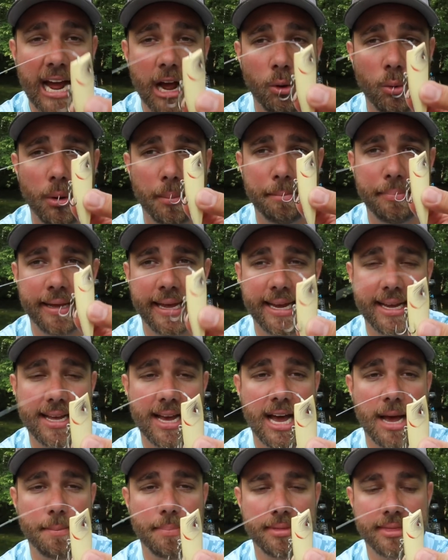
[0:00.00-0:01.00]
I will pick
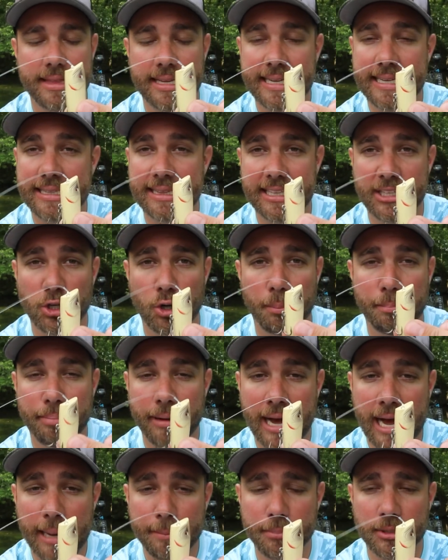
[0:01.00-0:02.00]
up the little
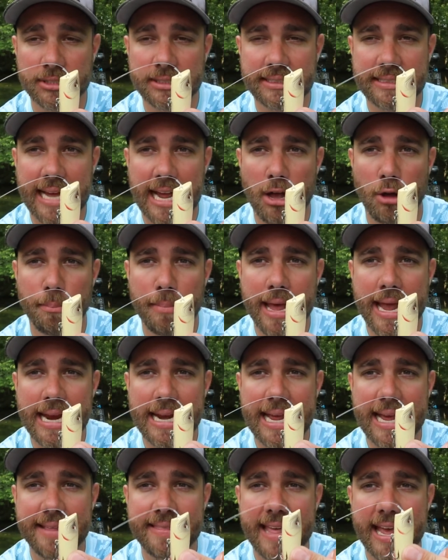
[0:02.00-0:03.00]
popper style
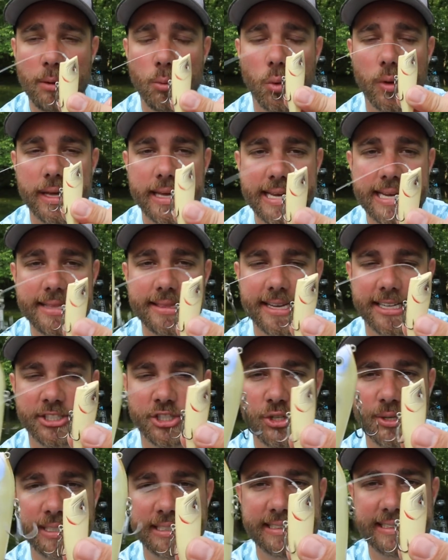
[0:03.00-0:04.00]
bait and they will eat this.
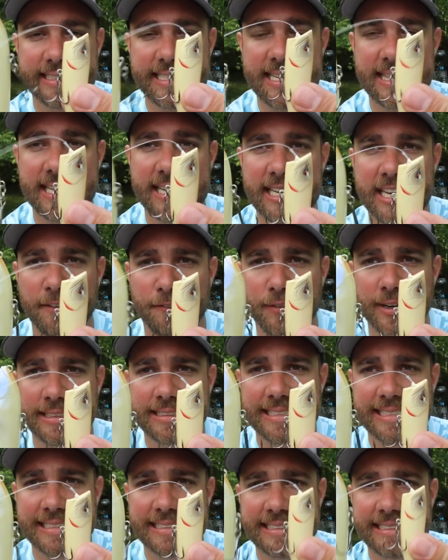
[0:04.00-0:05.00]
You can see the
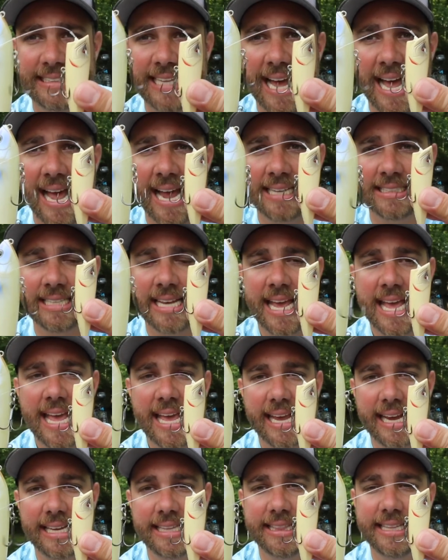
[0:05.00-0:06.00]
difference in size
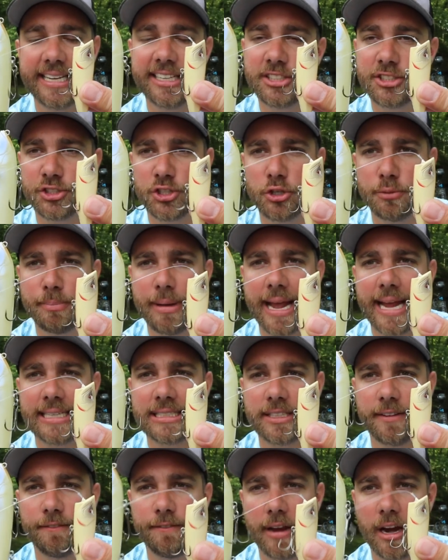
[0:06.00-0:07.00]
in these two
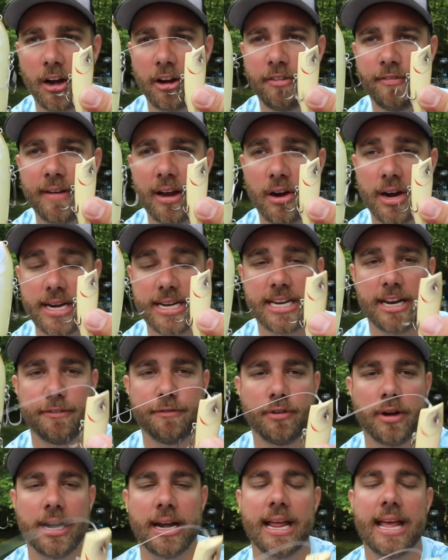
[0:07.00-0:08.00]
baits, very, very
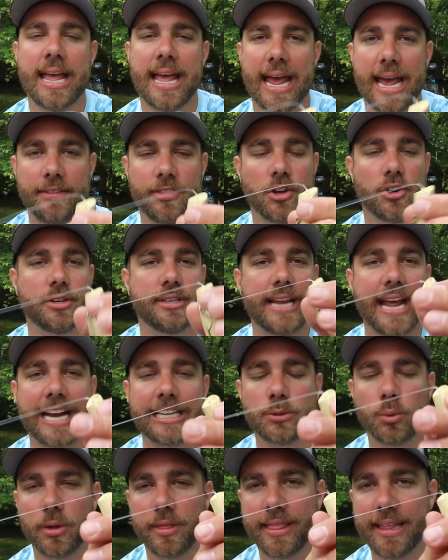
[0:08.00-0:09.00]
different. And there are days where